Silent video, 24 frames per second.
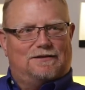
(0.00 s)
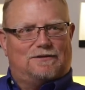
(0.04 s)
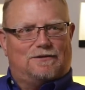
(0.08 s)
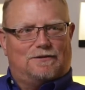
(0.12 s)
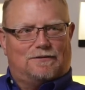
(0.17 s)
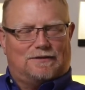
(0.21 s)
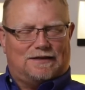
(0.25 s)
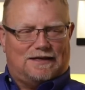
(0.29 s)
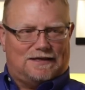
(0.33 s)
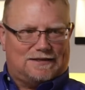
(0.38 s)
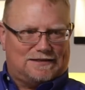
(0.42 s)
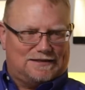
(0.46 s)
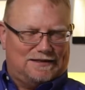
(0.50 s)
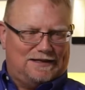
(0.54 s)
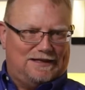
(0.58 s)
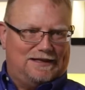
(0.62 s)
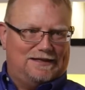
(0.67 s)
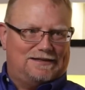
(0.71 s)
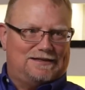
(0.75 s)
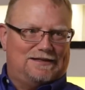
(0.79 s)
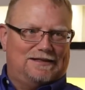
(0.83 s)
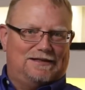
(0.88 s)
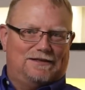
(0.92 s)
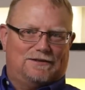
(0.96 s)

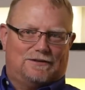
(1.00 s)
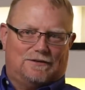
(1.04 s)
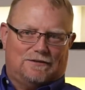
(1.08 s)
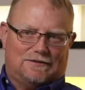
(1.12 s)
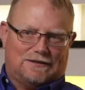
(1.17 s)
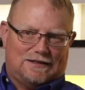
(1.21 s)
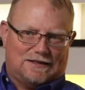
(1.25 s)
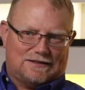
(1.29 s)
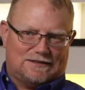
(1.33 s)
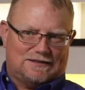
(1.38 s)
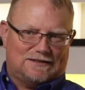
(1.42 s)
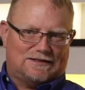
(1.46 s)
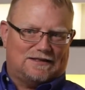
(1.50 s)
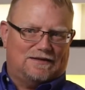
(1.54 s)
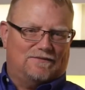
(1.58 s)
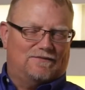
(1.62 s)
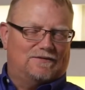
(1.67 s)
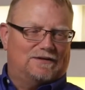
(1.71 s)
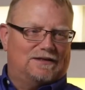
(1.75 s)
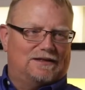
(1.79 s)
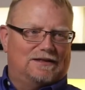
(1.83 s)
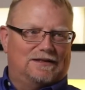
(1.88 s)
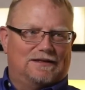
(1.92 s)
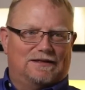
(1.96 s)
2018,
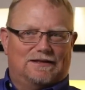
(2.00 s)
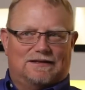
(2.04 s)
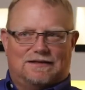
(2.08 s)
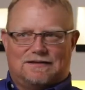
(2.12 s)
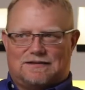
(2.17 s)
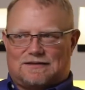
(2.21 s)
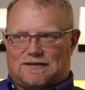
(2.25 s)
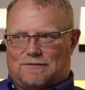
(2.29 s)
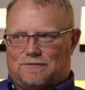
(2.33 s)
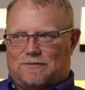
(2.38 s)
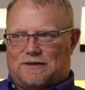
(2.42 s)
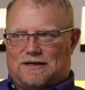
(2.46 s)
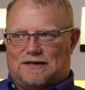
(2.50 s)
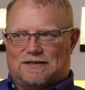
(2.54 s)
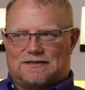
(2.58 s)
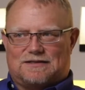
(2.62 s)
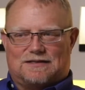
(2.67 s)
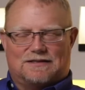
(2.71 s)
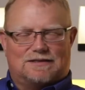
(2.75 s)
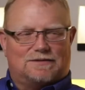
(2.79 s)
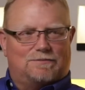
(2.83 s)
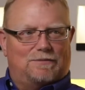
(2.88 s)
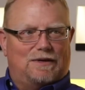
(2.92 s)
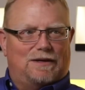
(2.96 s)
2017, in some
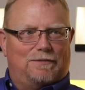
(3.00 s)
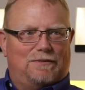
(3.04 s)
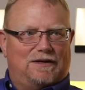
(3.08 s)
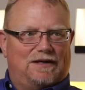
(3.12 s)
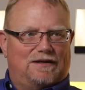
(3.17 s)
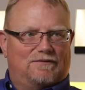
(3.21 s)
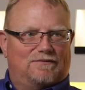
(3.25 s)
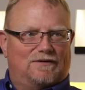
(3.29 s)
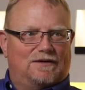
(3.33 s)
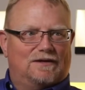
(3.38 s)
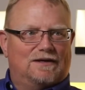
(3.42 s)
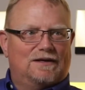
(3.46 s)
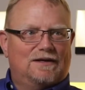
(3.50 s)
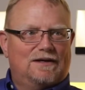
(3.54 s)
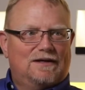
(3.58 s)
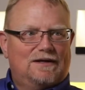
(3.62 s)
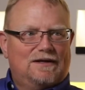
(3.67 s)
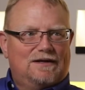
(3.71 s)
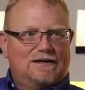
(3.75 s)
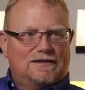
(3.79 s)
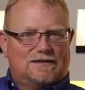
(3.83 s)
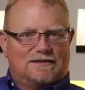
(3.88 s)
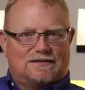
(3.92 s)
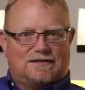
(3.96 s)
cases maybe even
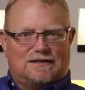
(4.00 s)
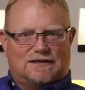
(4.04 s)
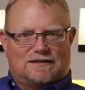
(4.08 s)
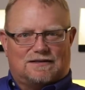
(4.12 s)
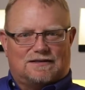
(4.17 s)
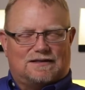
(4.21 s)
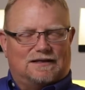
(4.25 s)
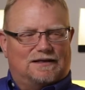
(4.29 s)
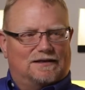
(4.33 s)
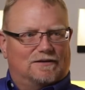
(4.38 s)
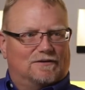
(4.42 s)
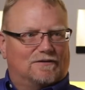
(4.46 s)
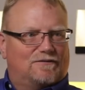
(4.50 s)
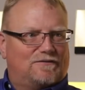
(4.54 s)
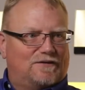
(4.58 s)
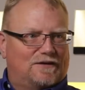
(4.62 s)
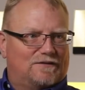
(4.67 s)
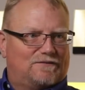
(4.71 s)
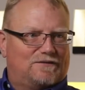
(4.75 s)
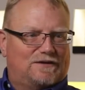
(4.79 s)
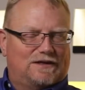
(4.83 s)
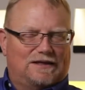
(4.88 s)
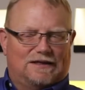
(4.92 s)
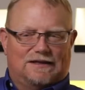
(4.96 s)
16 or
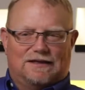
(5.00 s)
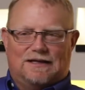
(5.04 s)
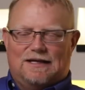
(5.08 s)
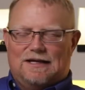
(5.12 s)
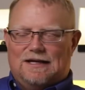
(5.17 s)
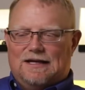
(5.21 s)
15.